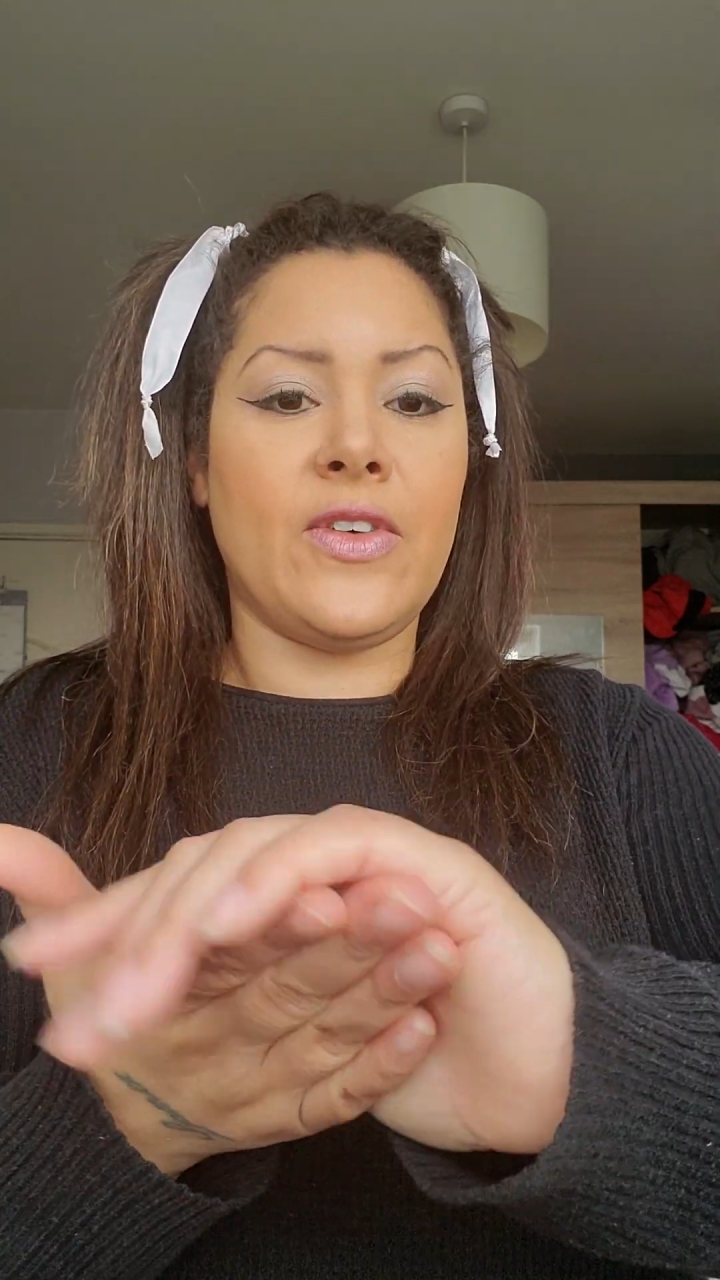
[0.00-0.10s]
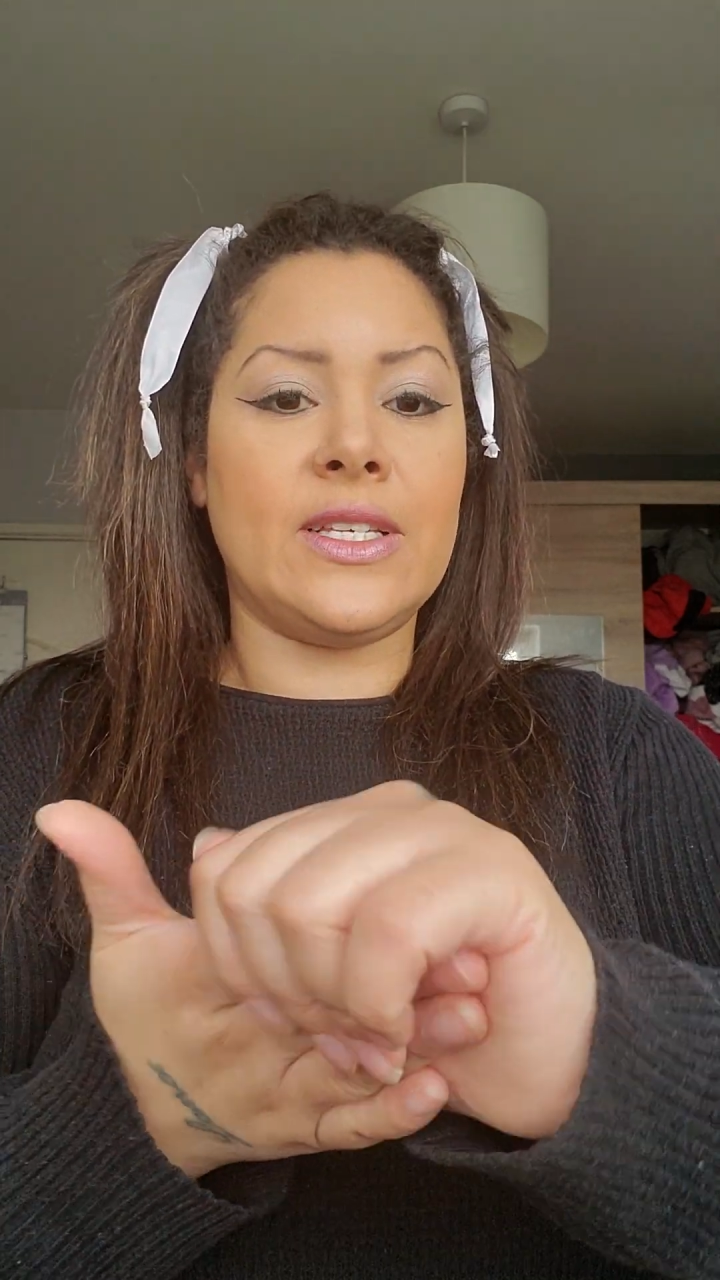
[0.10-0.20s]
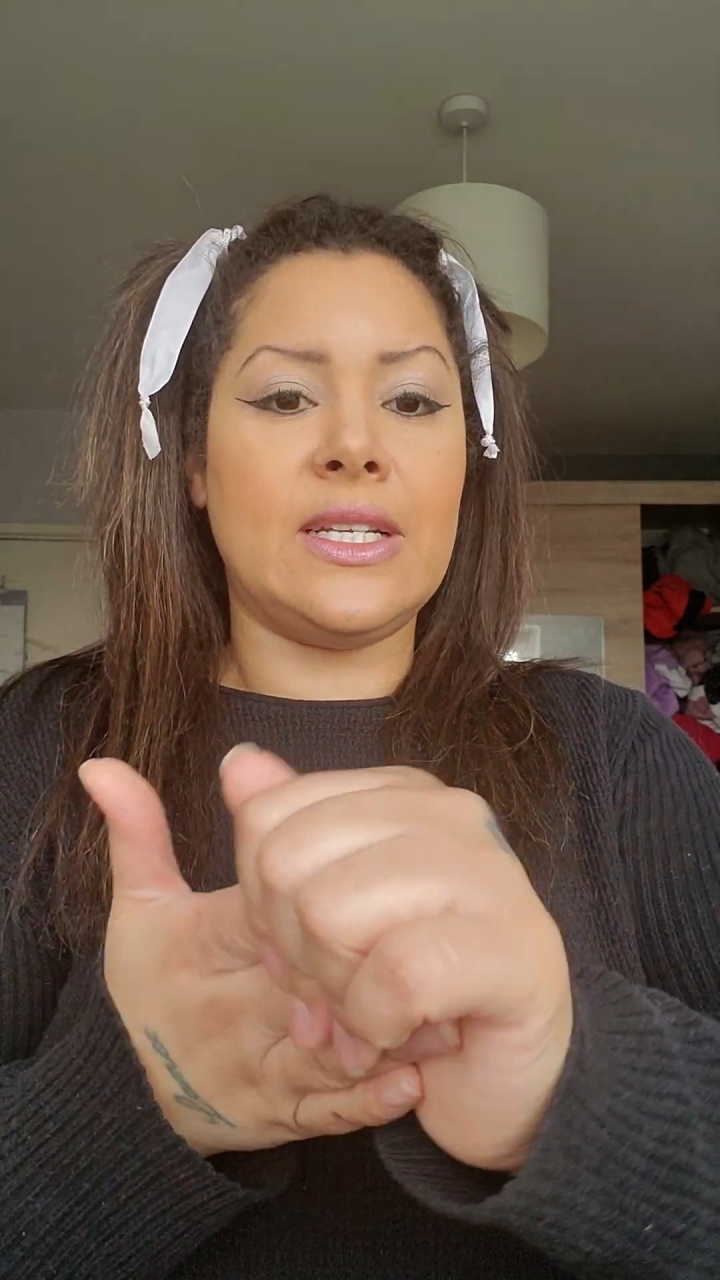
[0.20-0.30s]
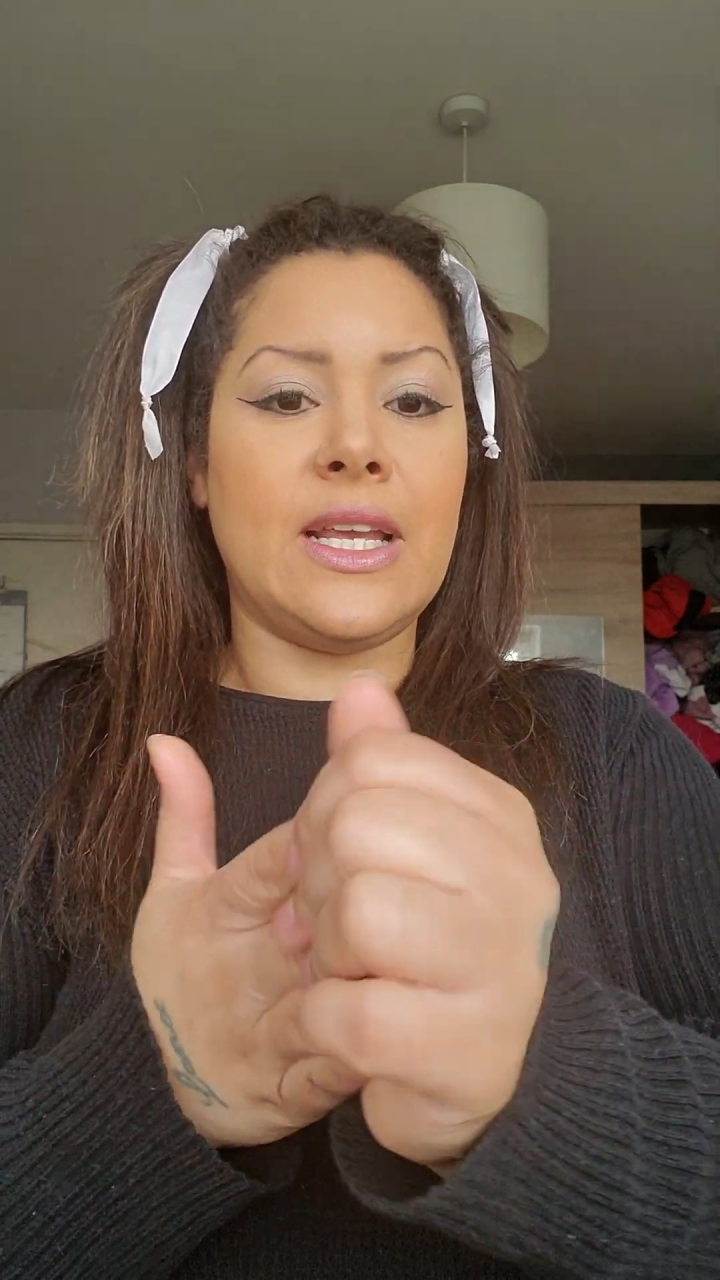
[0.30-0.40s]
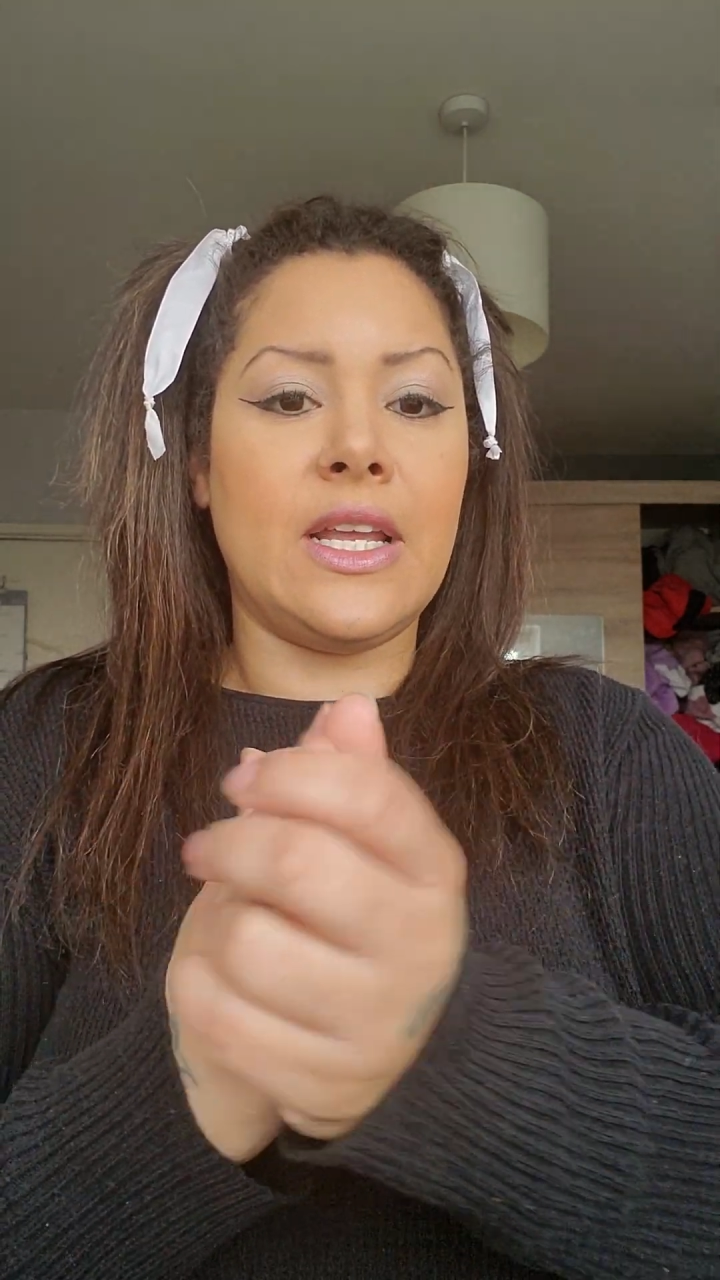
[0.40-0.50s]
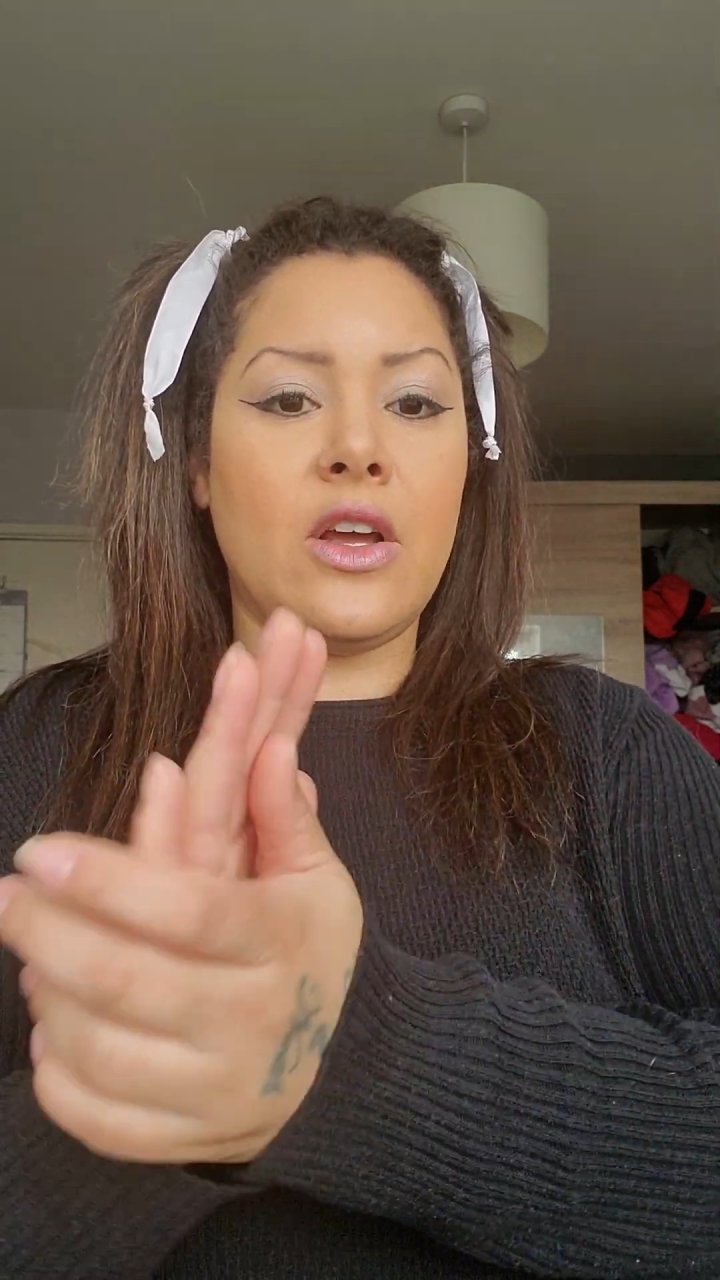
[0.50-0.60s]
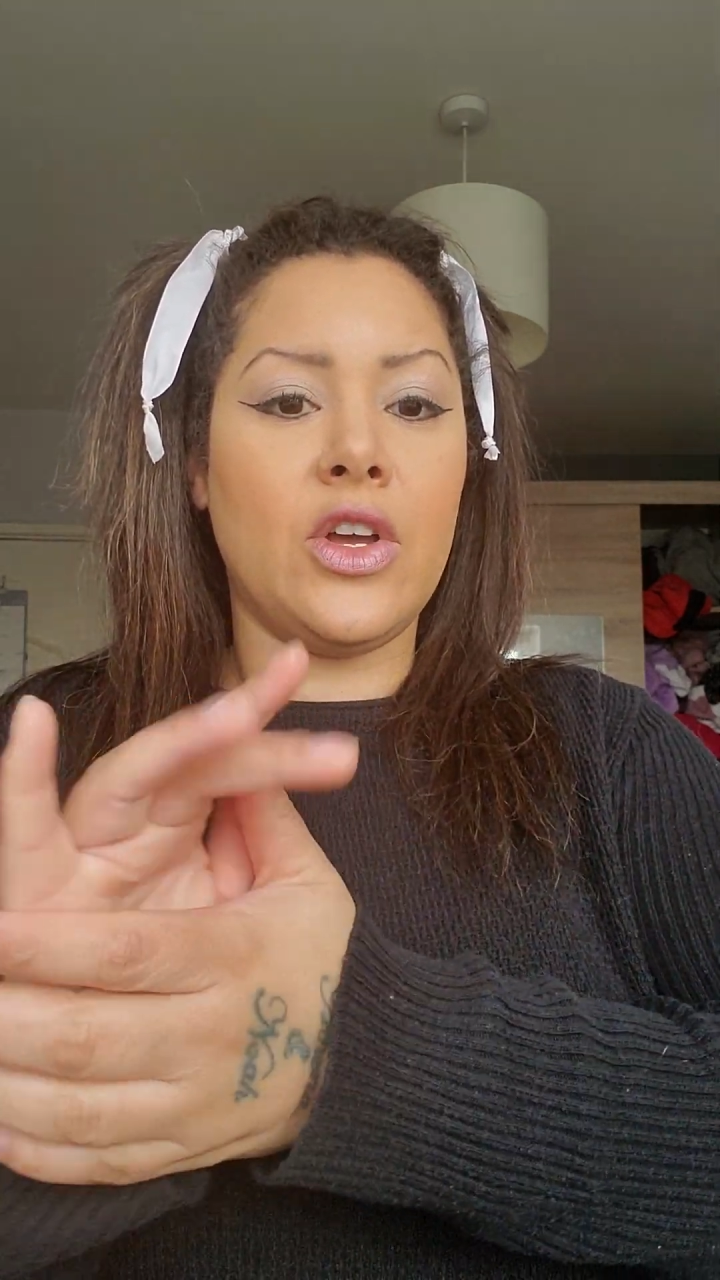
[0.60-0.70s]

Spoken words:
Vaseline